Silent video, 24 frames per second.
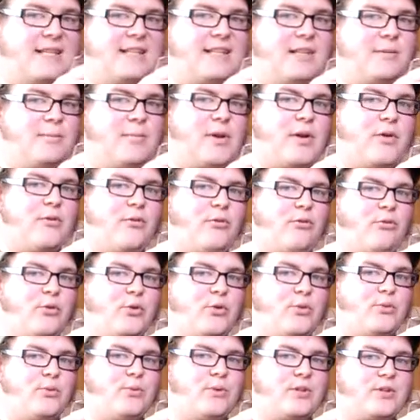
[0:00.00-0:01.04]
little bit of
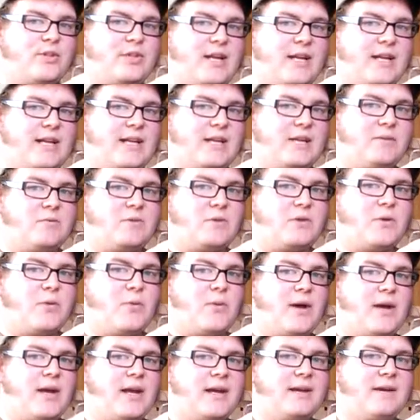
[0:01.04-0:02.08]
fruit which kind of gives it
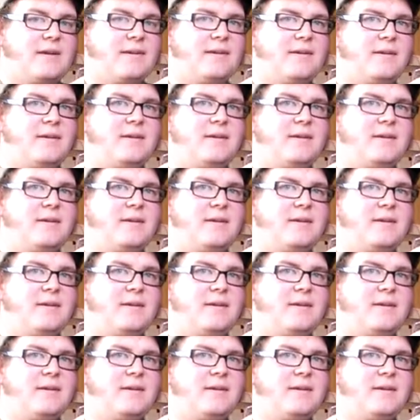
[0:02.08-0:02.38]
away.